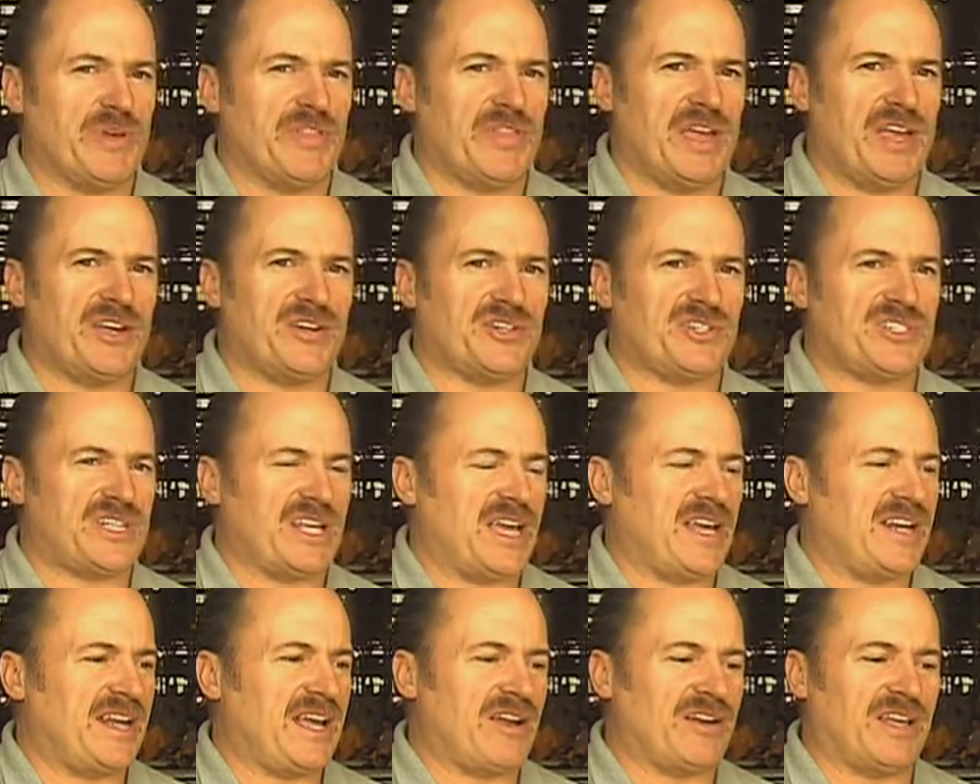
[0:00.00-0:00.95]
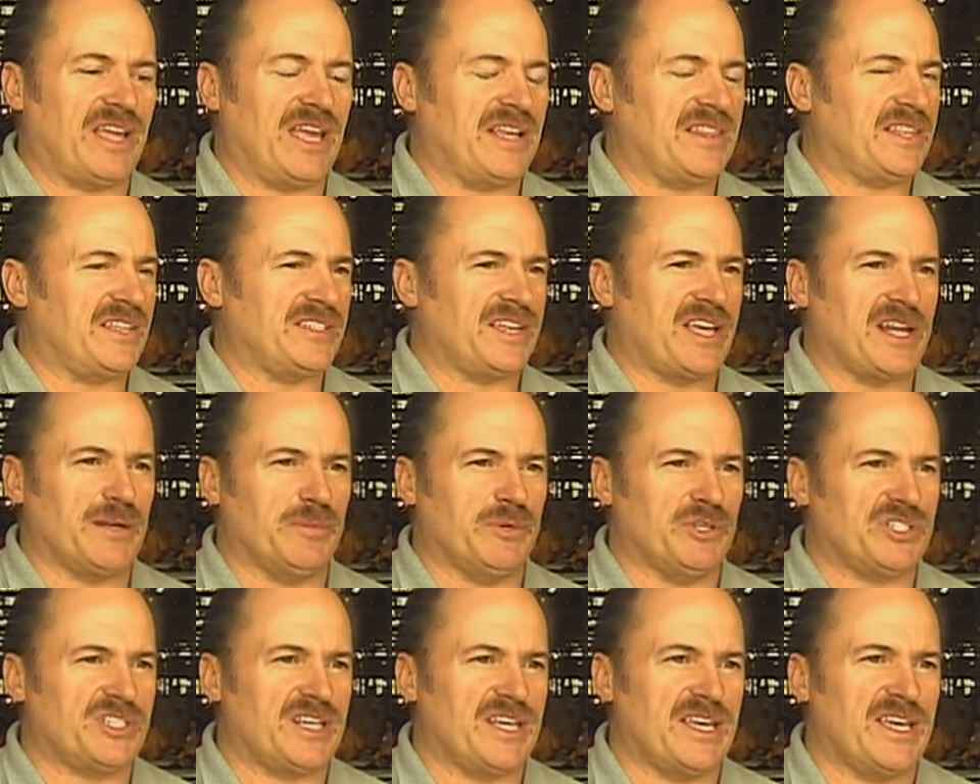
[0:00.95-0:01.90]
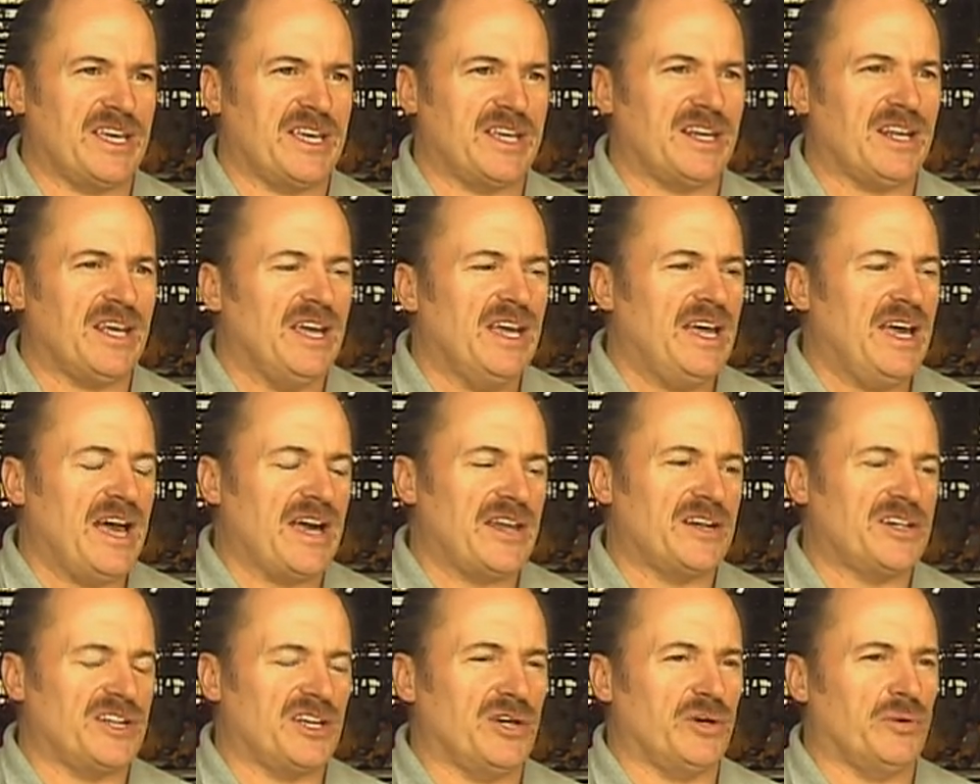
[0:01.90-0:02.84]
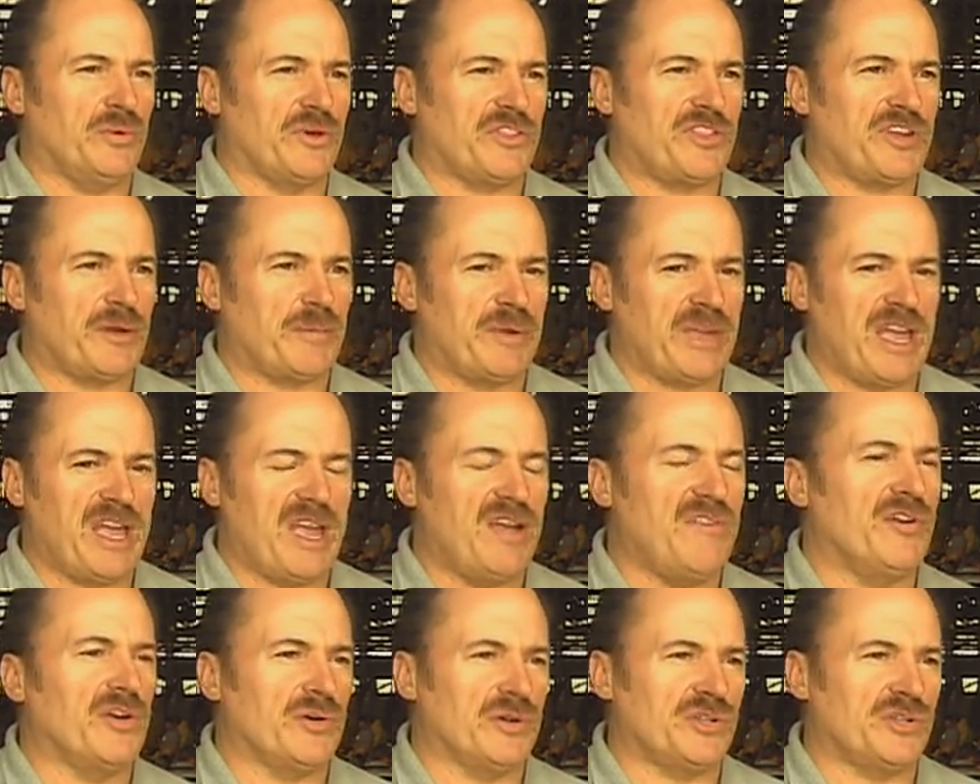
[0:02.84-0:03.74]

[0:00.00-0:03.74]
They understand how to get these animals to eat, how to deal with their behavior,